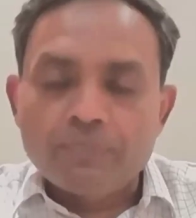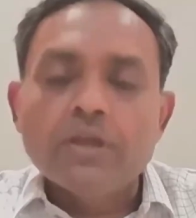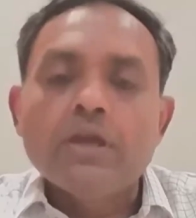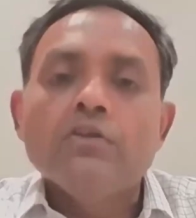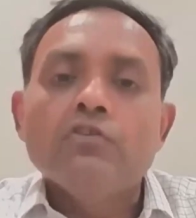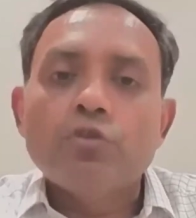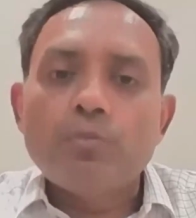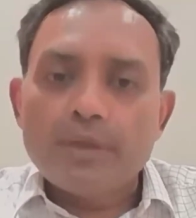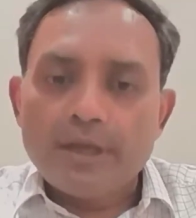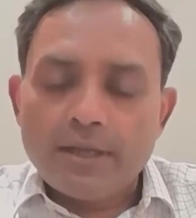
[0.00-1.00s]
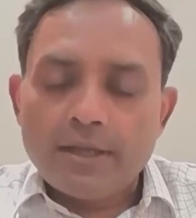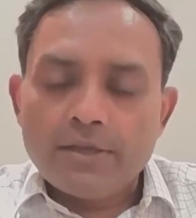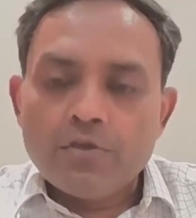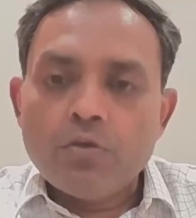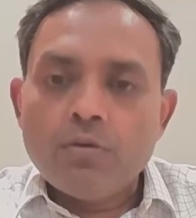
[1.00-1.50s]
Sure. So,
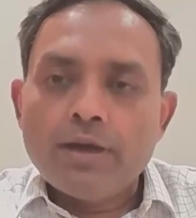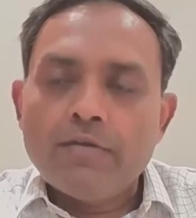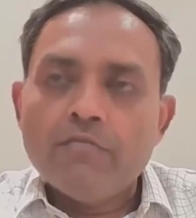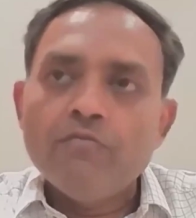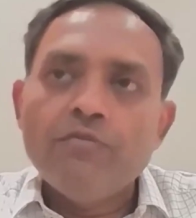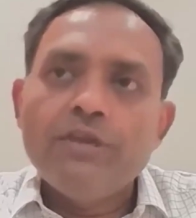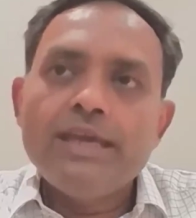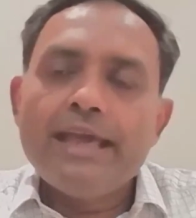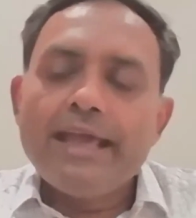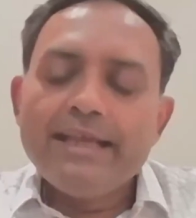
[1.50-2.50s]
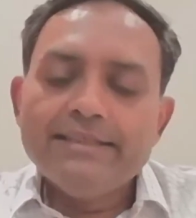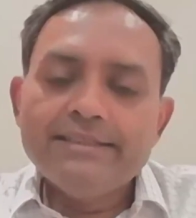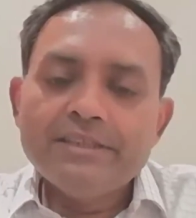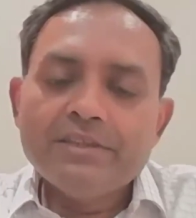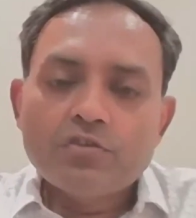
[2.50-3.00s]
we
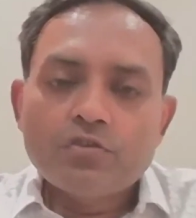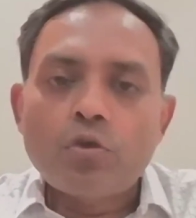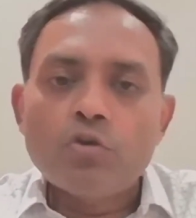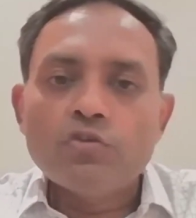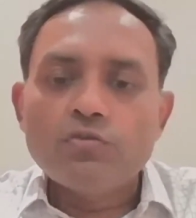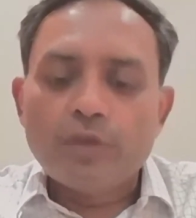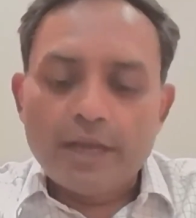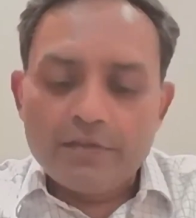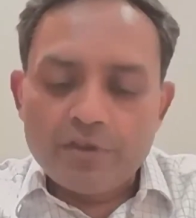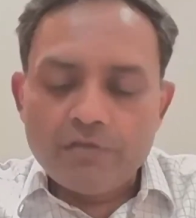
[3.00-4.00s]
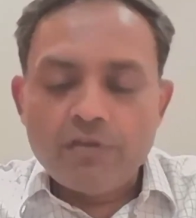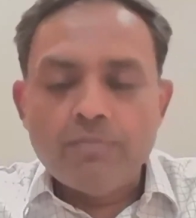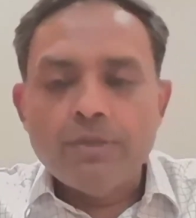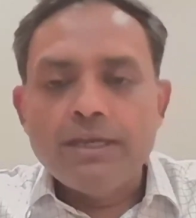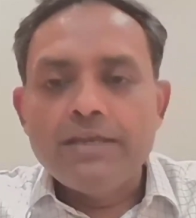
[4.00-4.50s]
exit stocks whenever
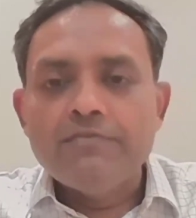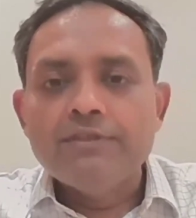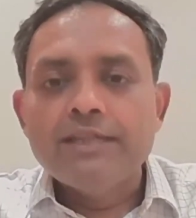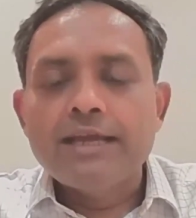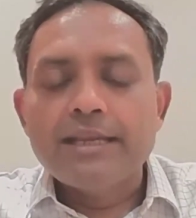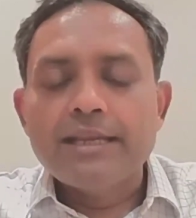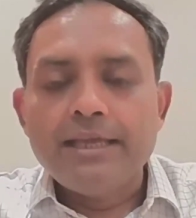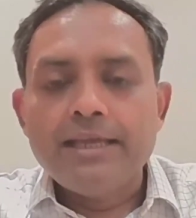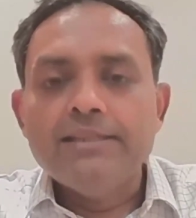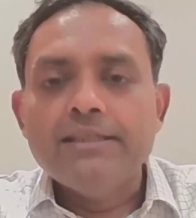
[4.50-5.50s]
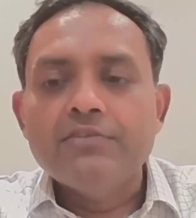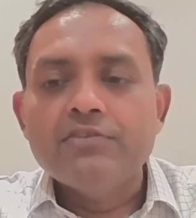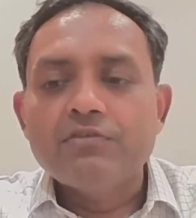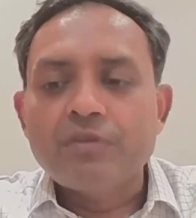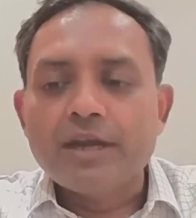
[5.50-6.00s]
we believe that there
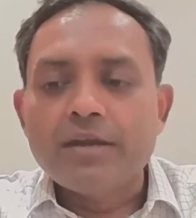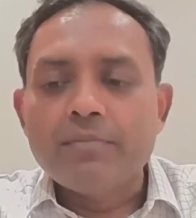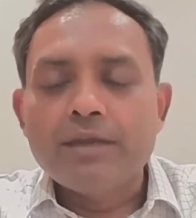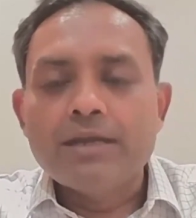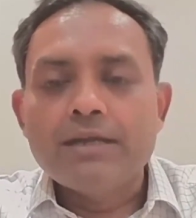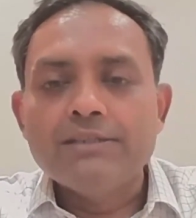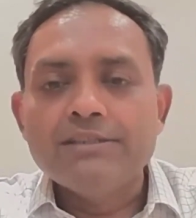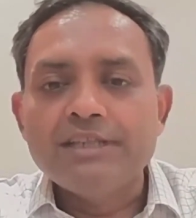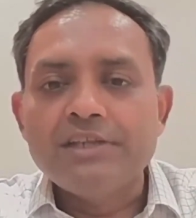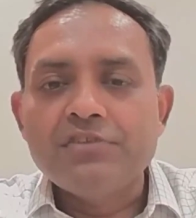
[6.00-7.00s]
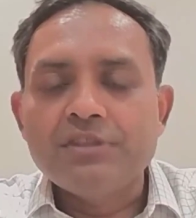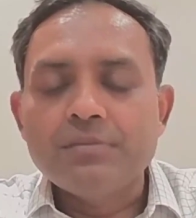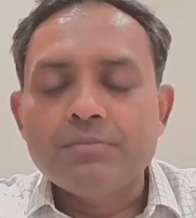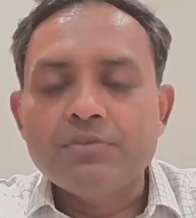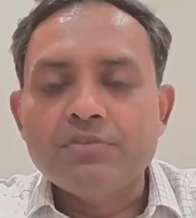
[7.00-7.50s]
is a fundamental change
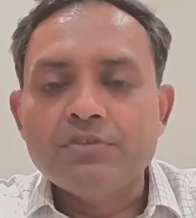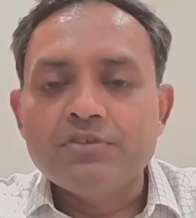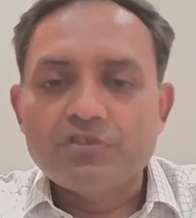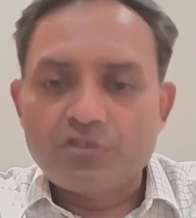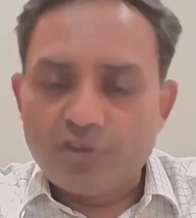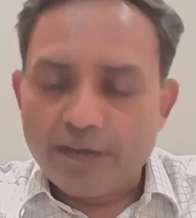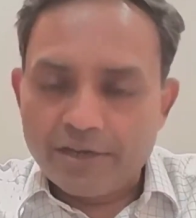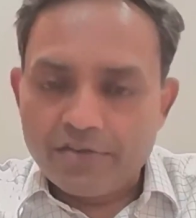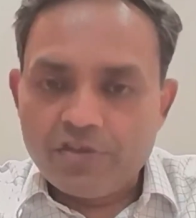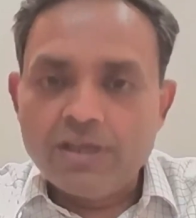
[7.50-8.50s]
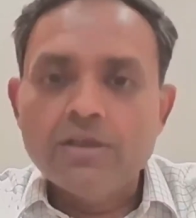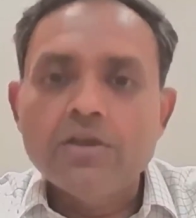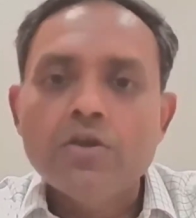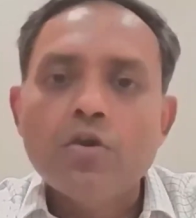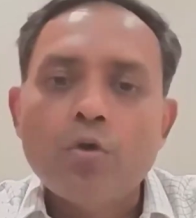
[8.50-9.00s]
in the business strategy,
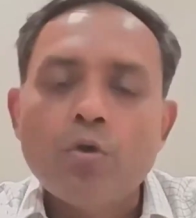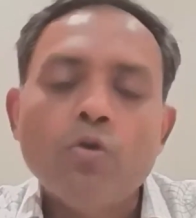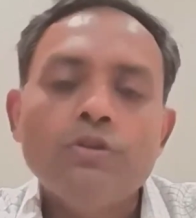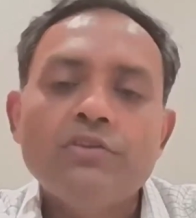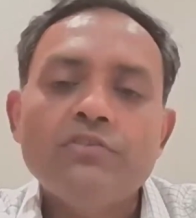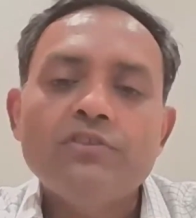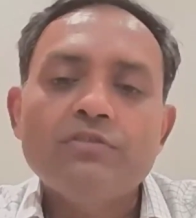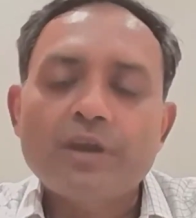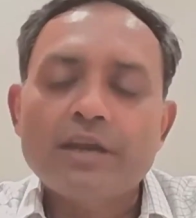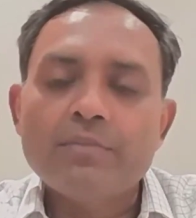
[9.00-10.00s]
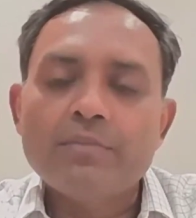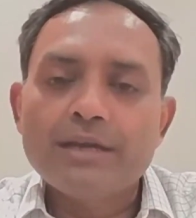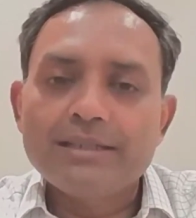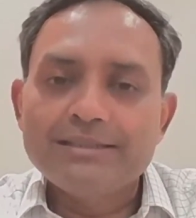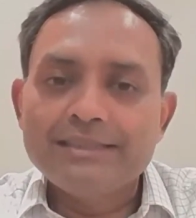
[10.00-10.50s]
or there is a
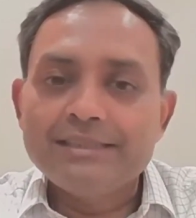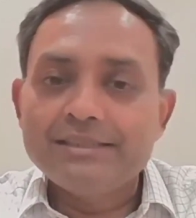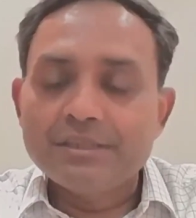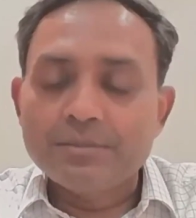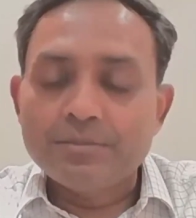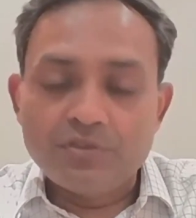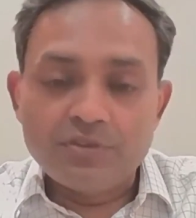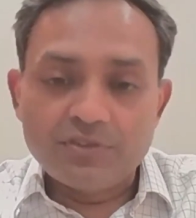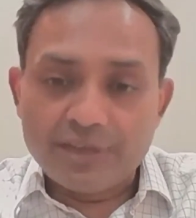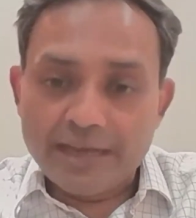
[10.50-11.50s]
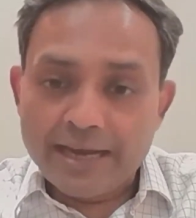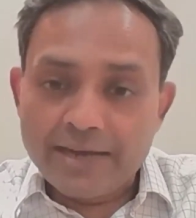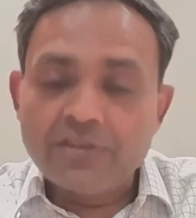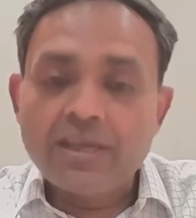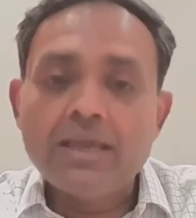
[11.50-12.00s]
fundamental change in the business
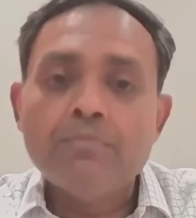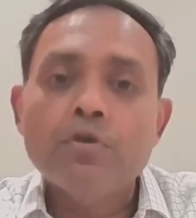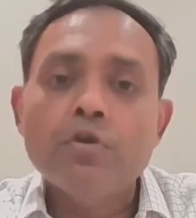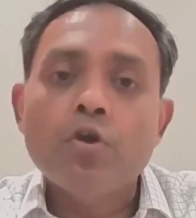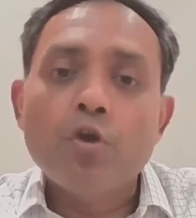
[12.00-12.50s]
landscape,